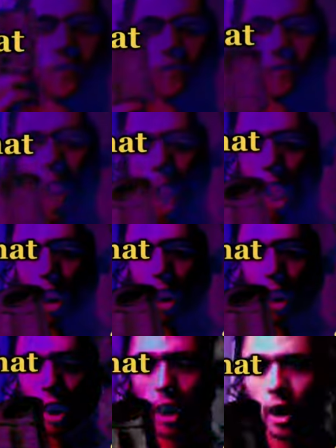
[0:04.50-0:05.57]
Phonk.
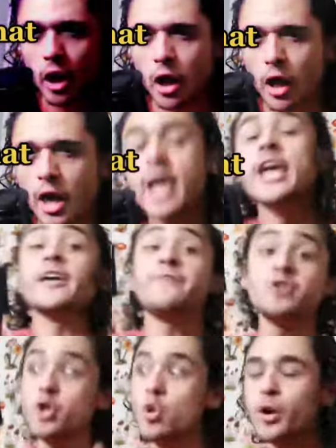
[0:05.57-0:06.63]
If
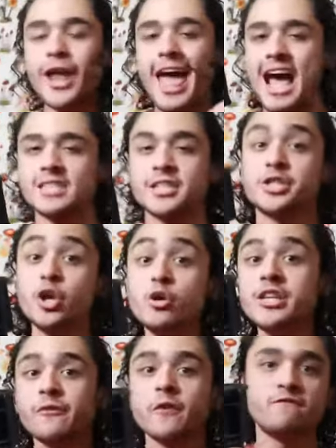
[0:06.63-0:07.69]
you were to ask two
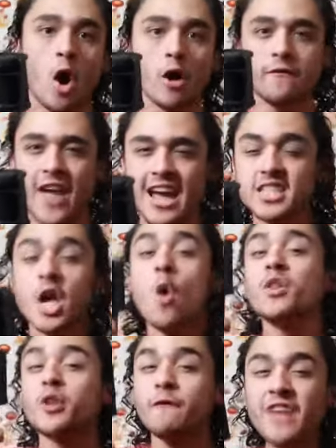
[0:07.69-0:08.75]
different PHONK fans
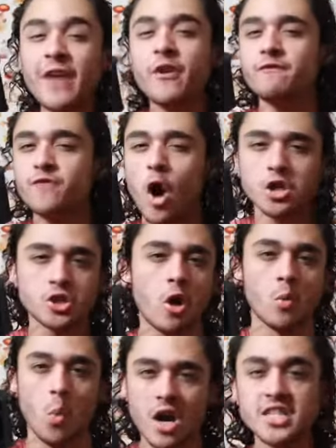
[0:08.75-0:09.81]
what their favorite PHONK
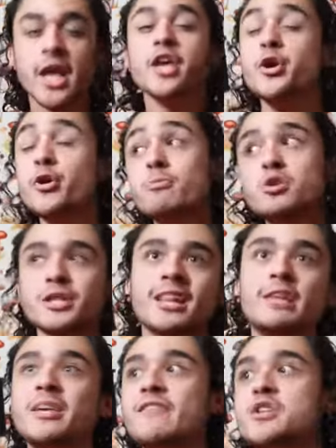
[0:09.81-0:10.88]
song was, you'd most likely
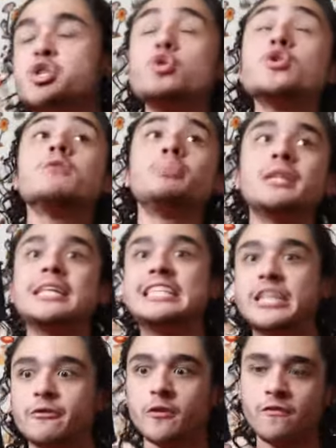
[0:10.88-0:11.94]
be given two completely
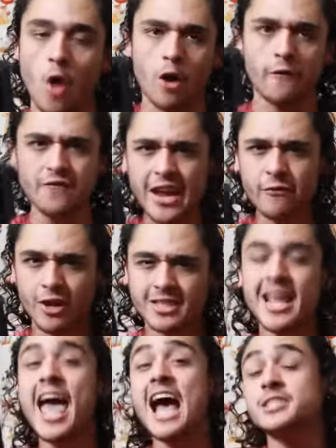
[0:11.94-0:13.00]
different PHONK favorites,
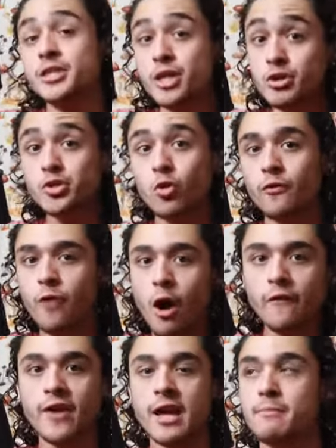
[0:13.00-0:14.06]
as the new school
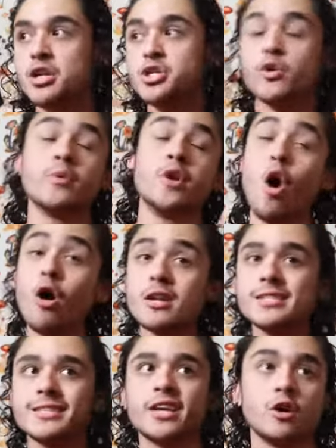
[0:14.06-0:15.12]
PHONK fan might show you an
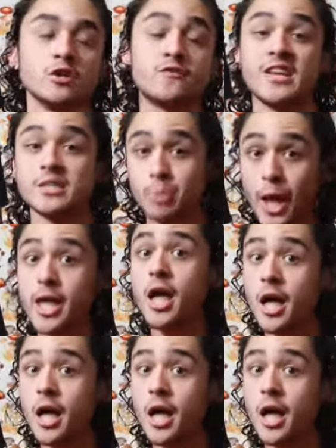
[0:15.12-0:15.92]
artist like Ghostface Playa,